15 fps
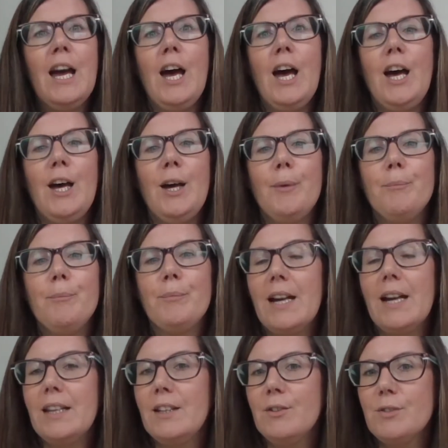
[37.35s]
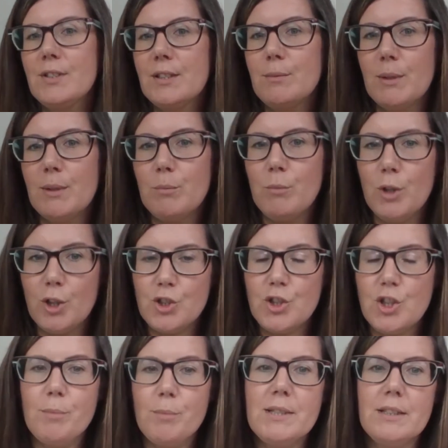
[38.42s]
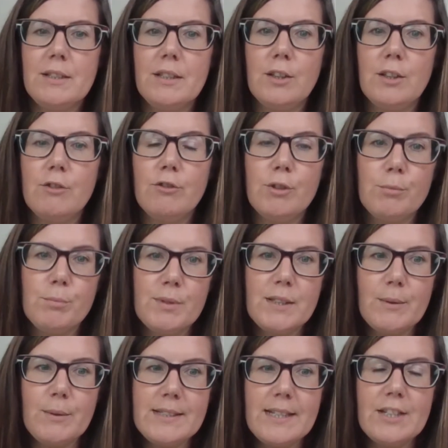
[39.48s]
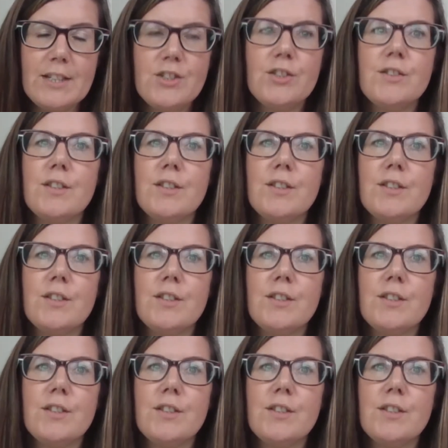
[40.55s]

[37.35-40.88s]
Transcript: I use them in workshops and in group sewing sessions,